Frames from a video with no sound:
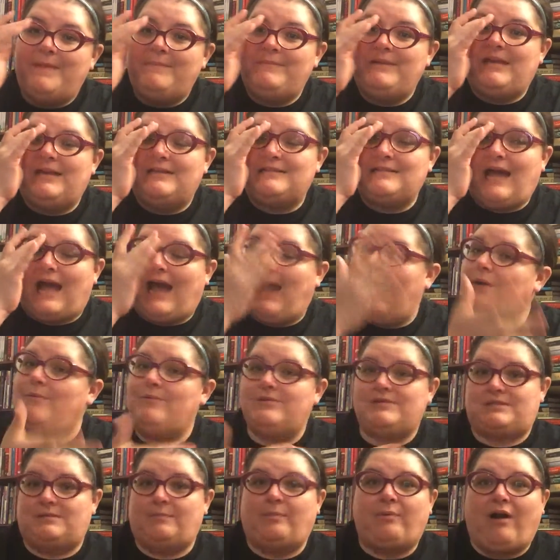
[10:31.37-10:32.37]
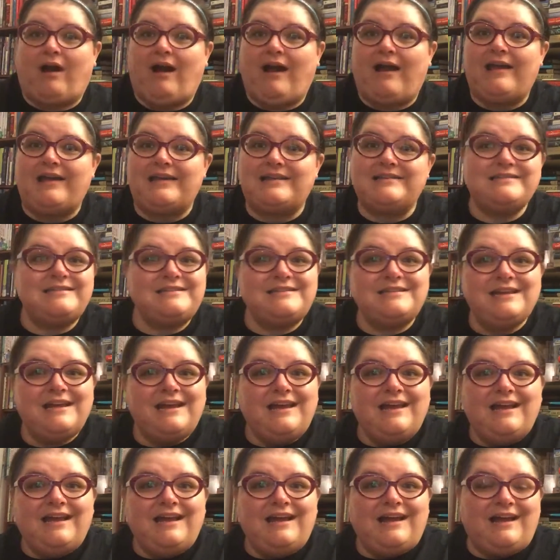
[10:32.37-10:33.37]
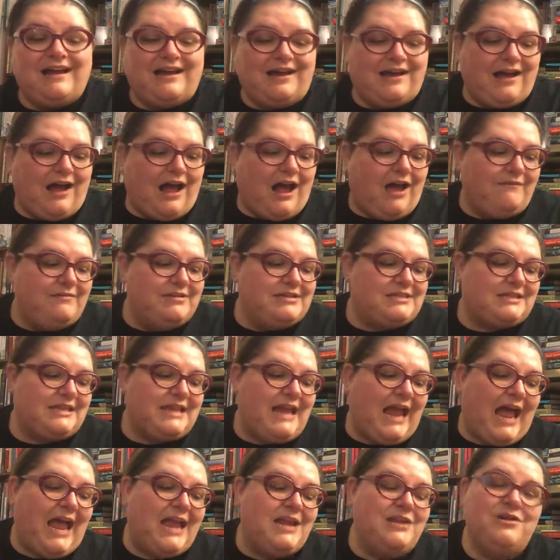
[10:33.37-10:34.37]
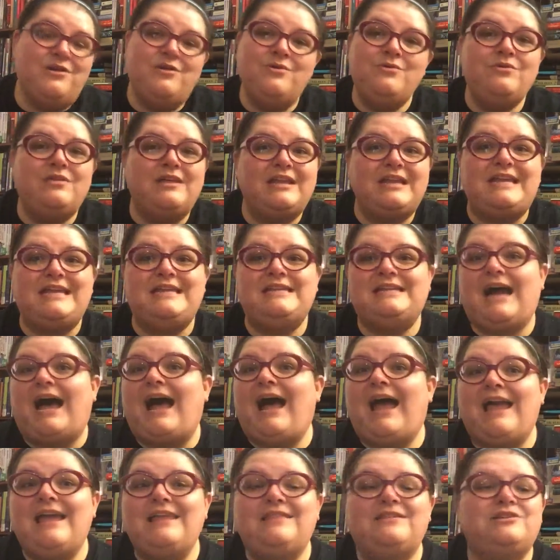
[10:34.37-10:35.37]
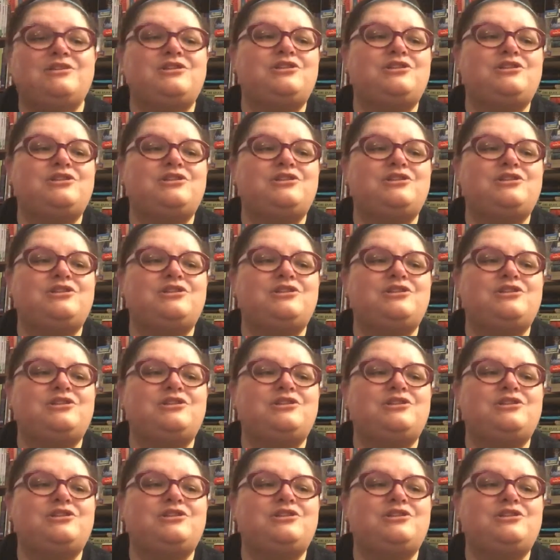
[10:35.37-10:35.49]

Because I was surprised. Obviously, I knew that he died.